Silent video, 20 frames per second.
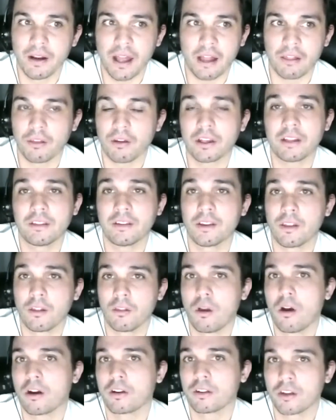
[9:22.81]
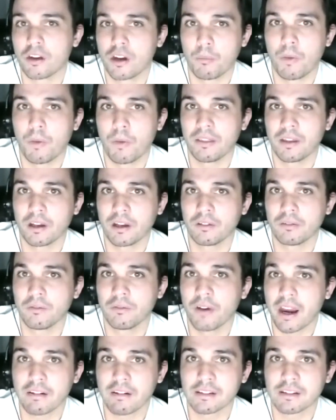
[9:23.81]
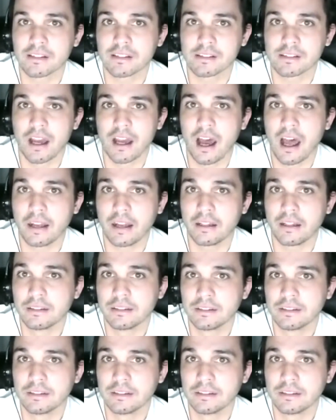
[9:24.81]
not looking to the long term when the virus is gone.